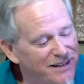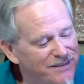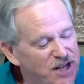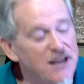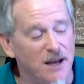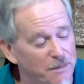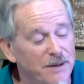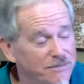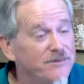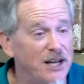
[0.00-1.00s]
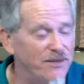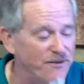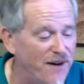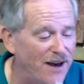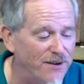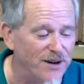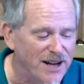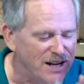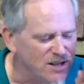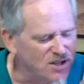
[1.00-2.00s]
Jacob, the father,
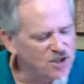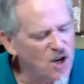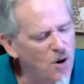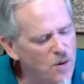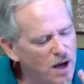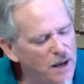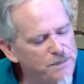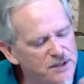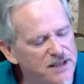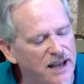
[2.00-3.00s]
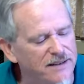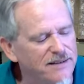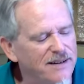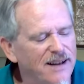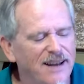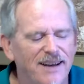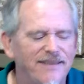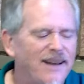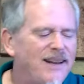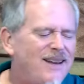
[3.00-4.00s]
is so upset
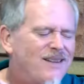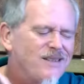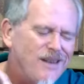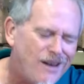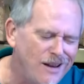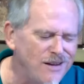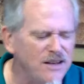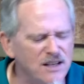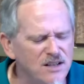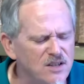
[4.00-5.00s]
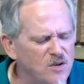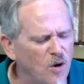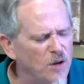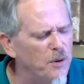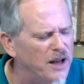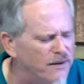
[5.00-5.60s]
that he is inconsolable.